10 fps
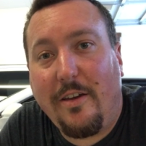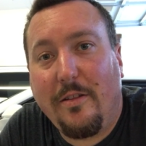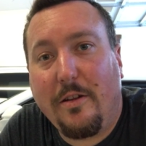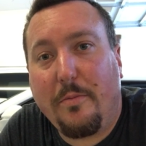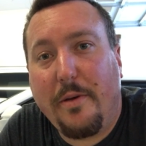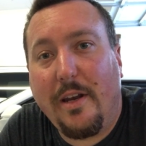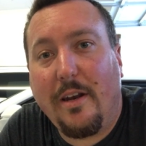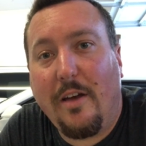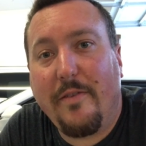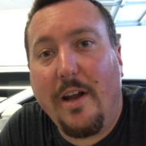you a little bit
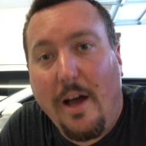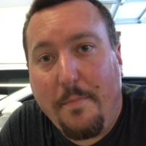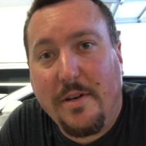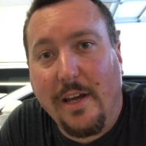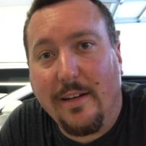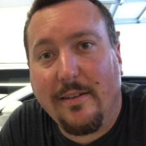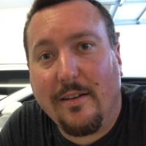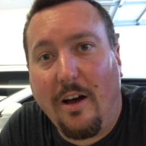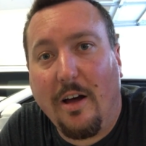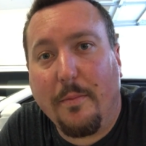of an update
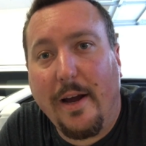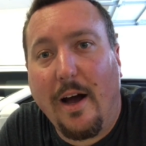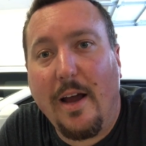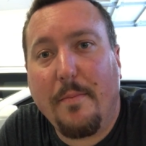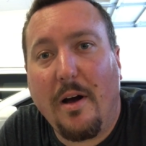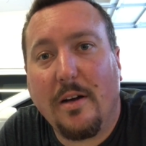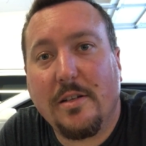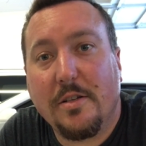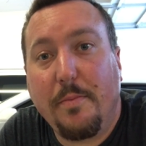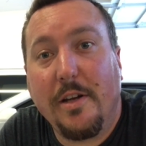on my Eibach
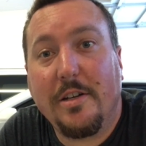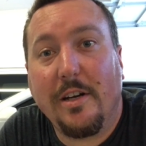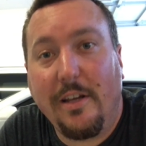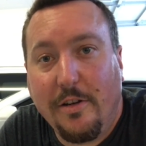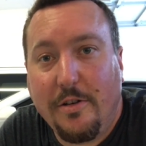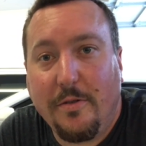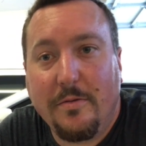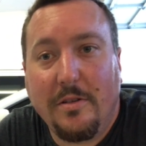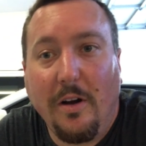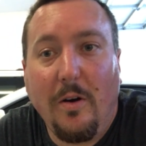suspension issue.
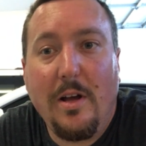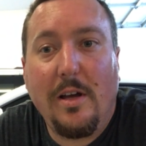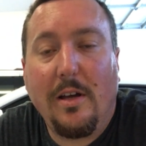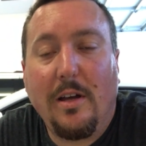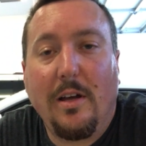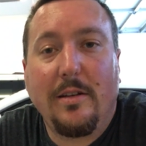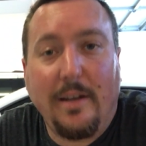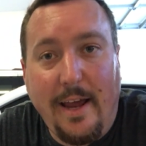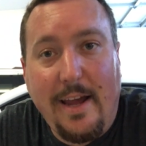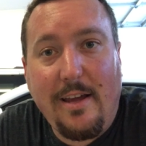So
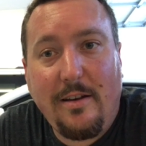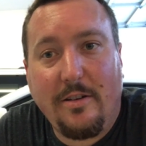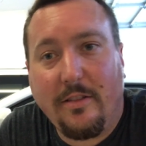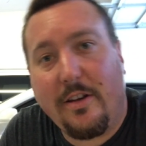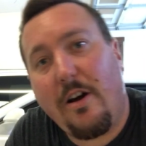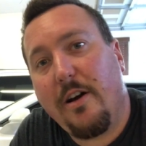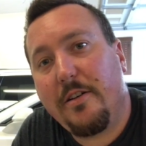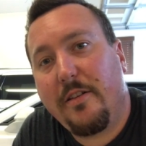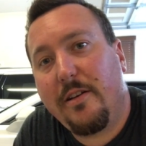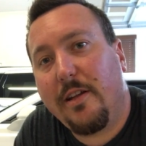today, took the car
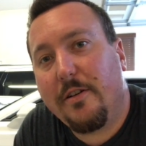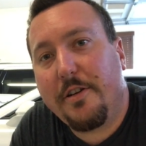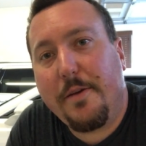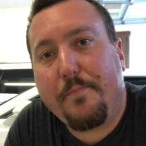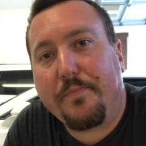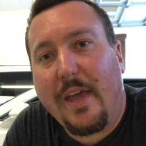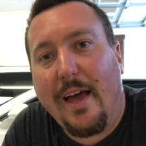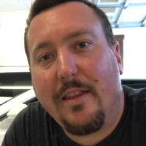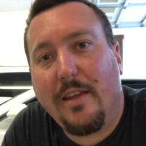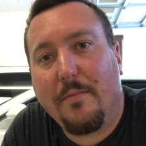into the dealership,
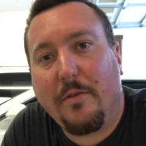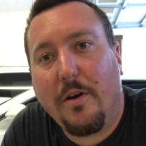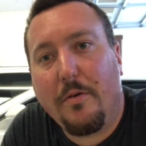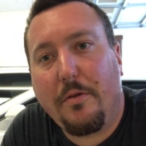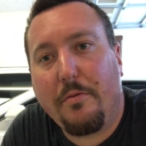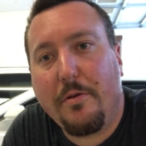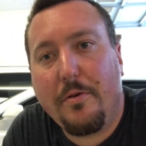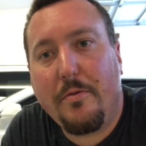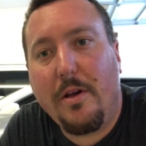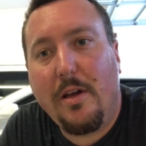had them go
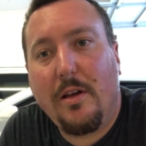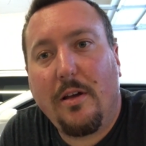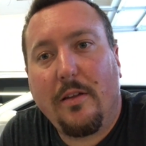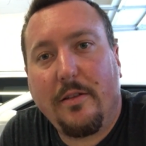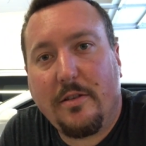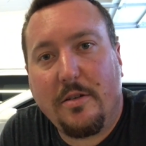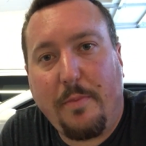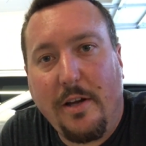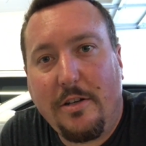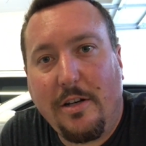through the
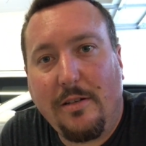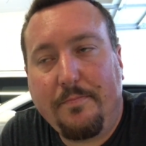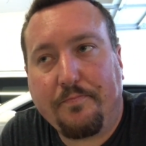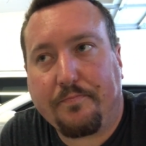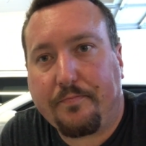suspension.